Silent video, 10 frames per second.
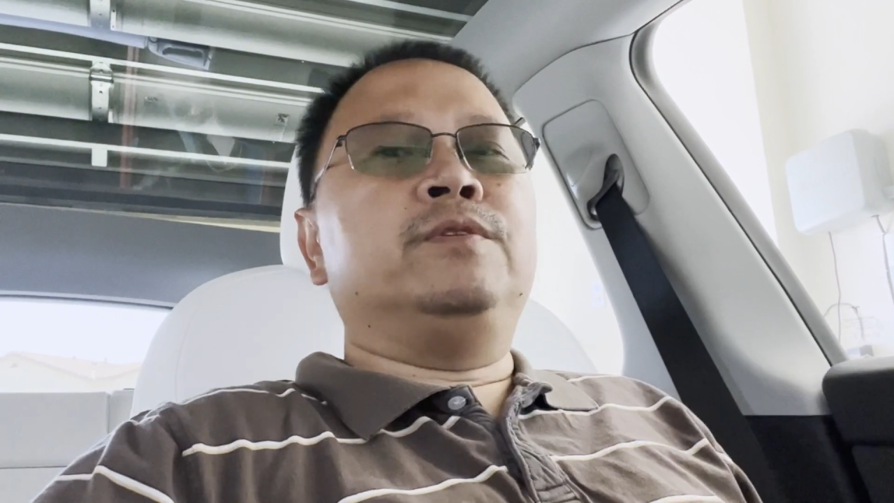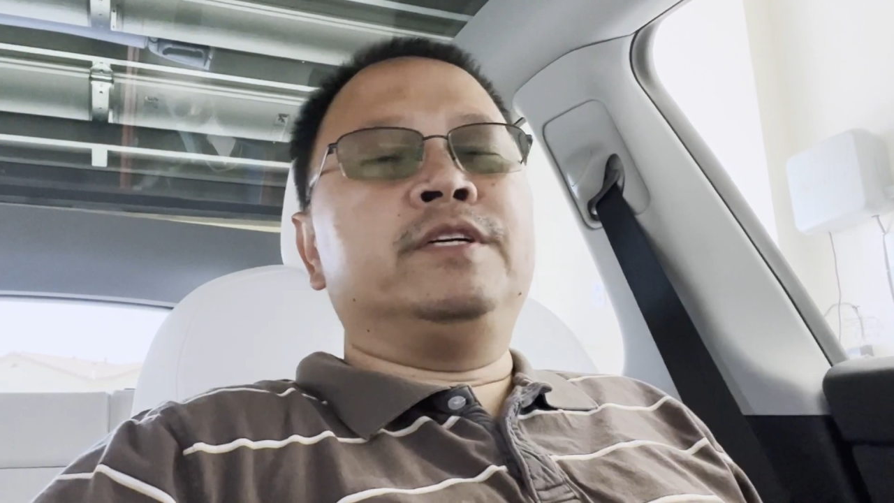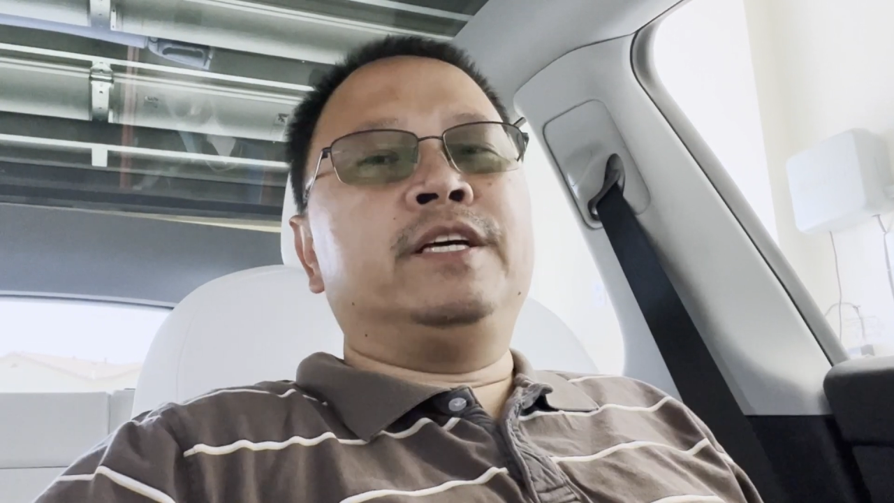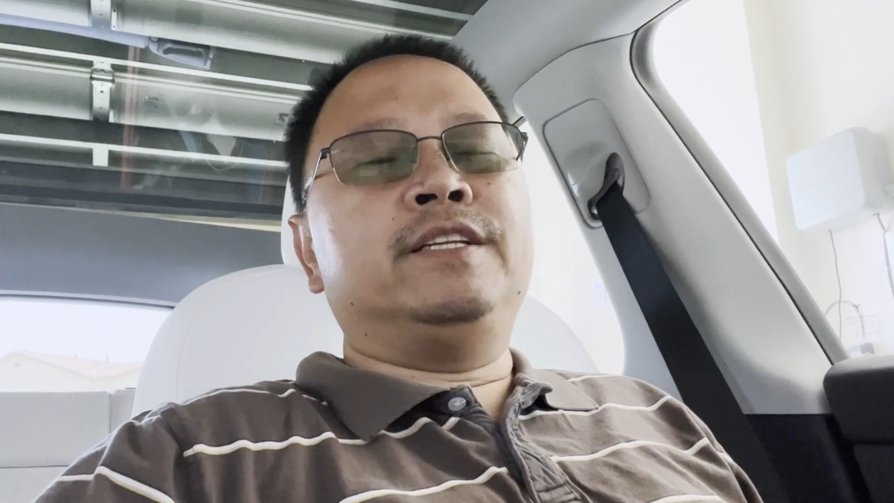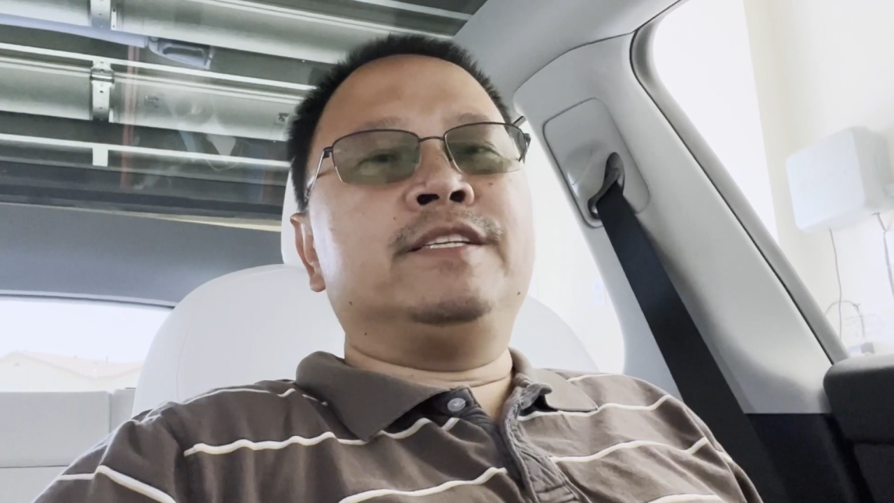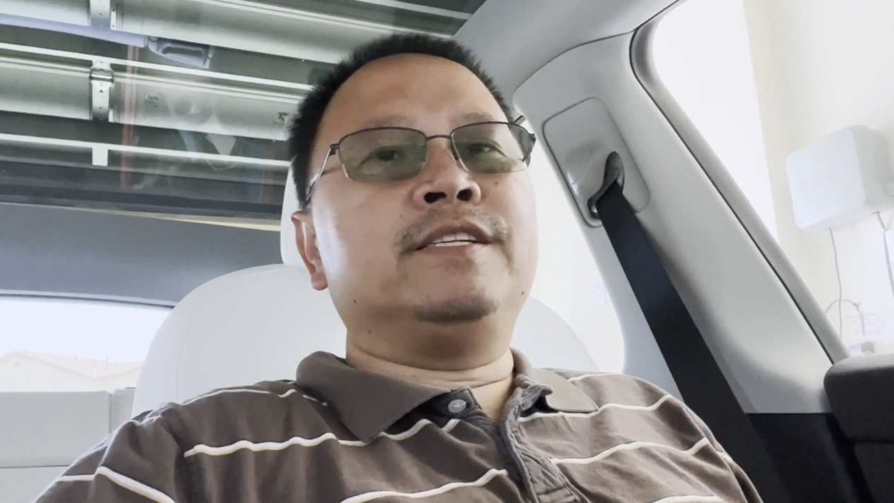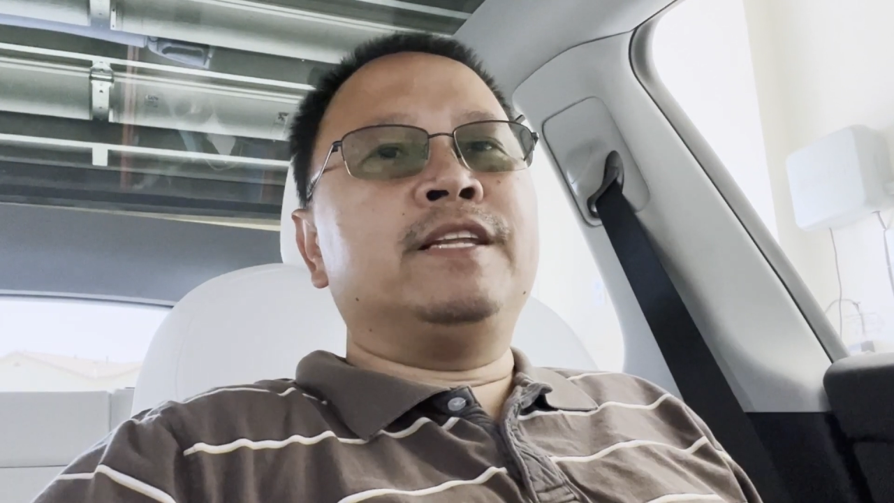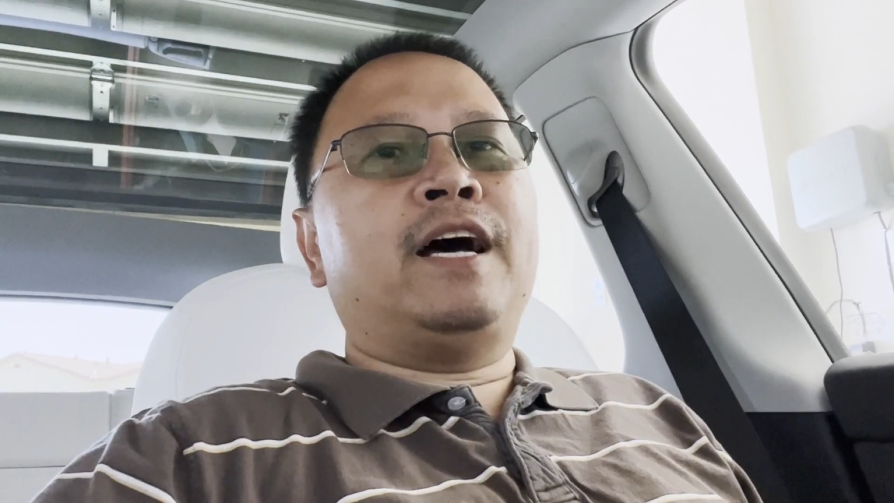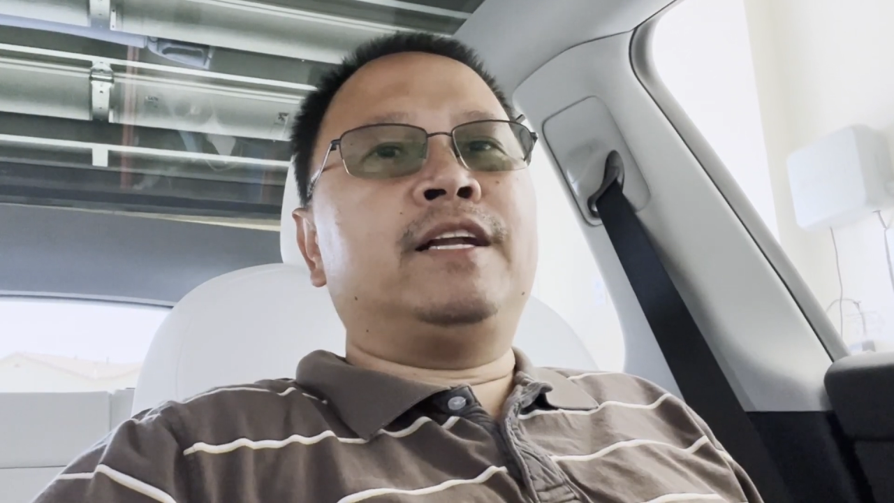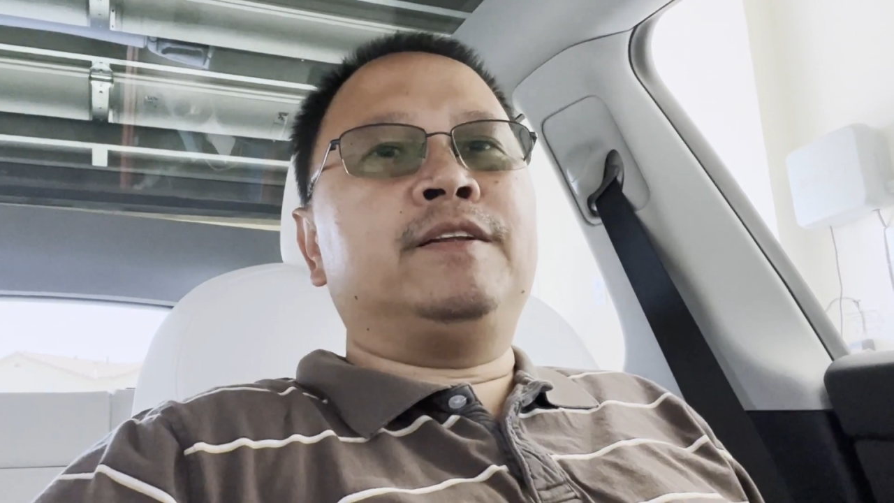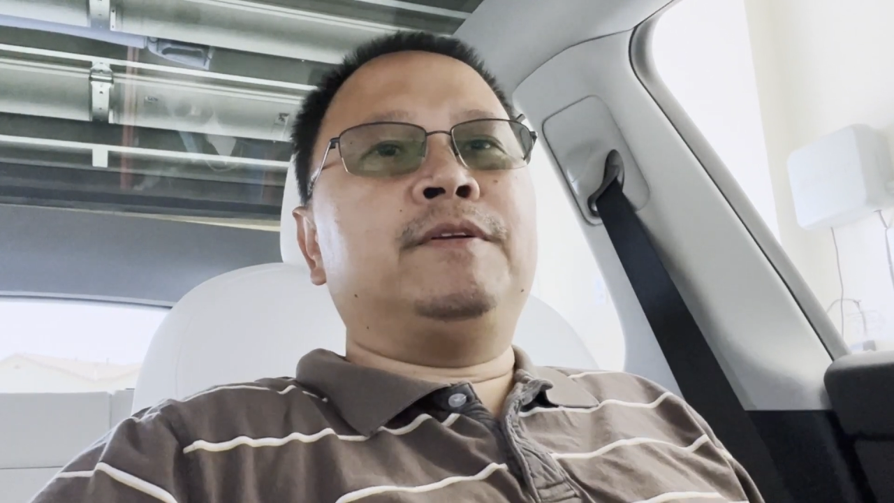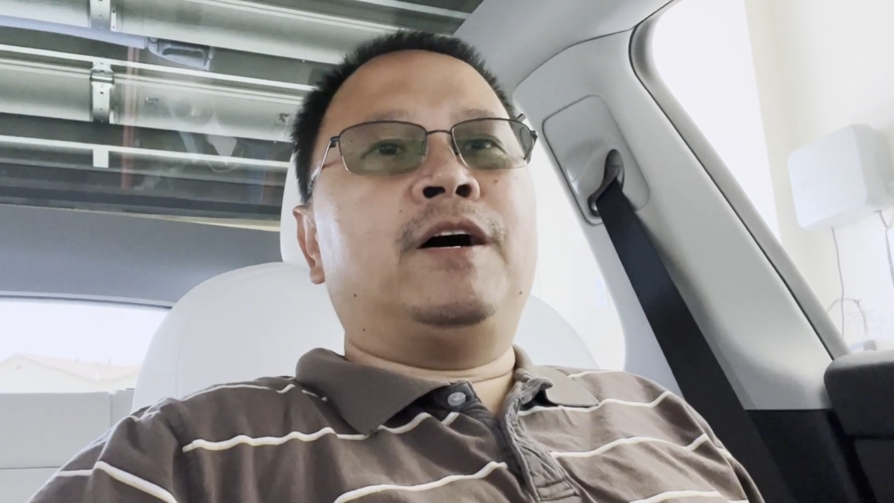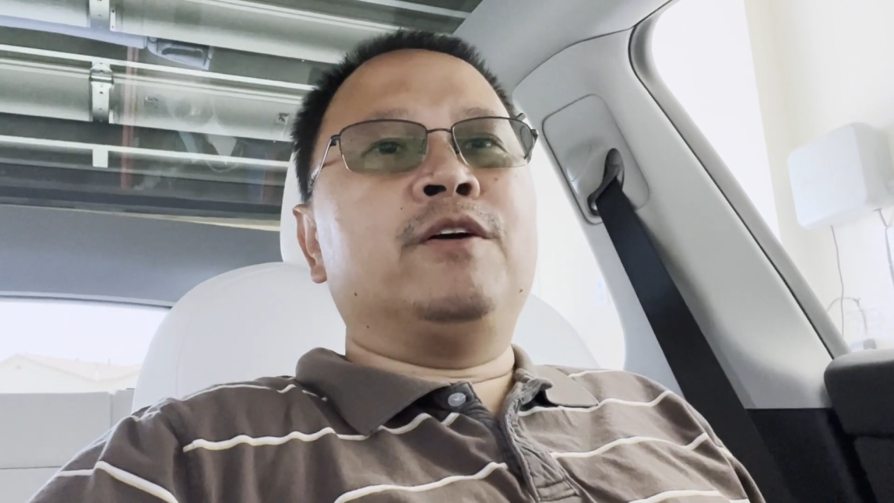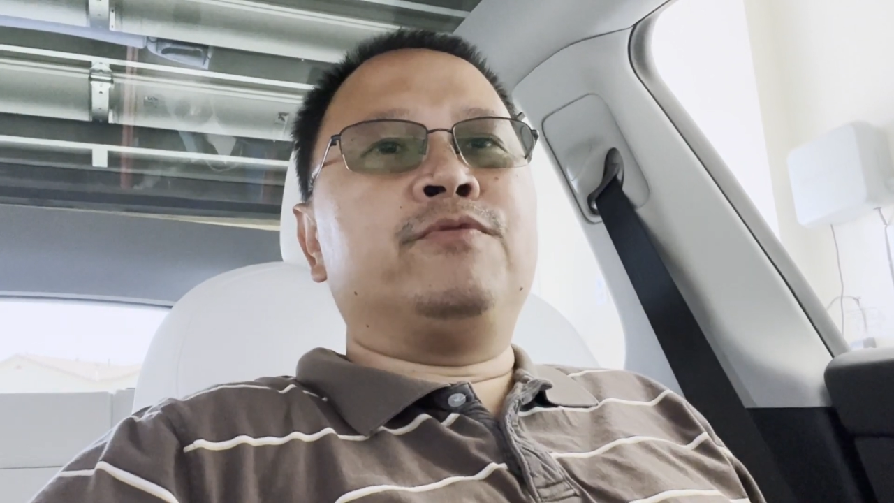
again, this is not our